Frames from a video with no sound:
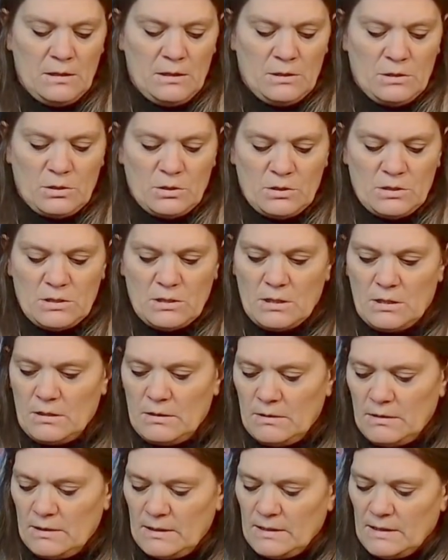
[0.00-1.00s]
just to
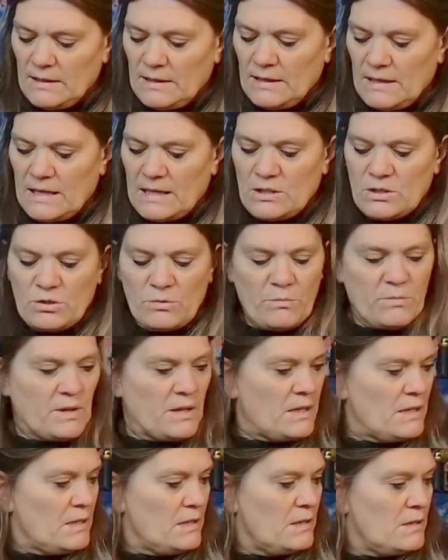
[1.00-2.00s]
add
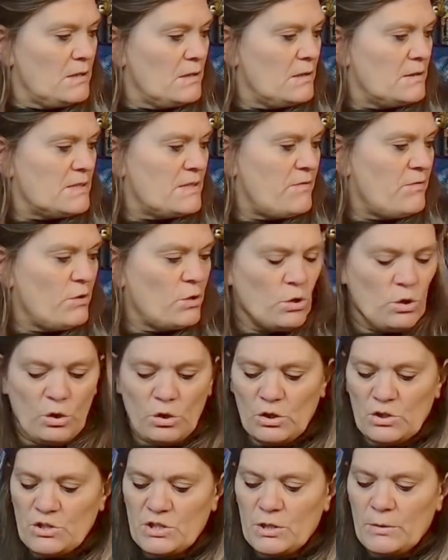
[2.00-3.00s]
something, a different
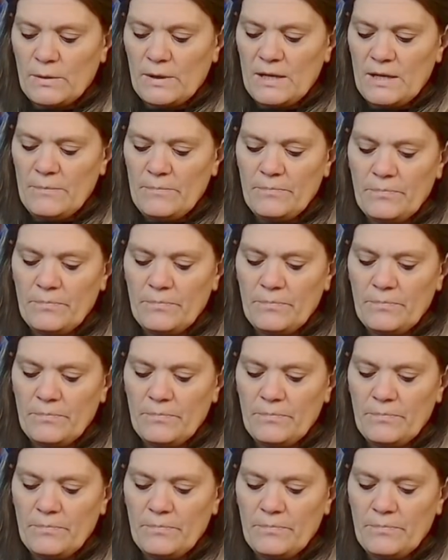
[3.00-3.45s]
colour to it.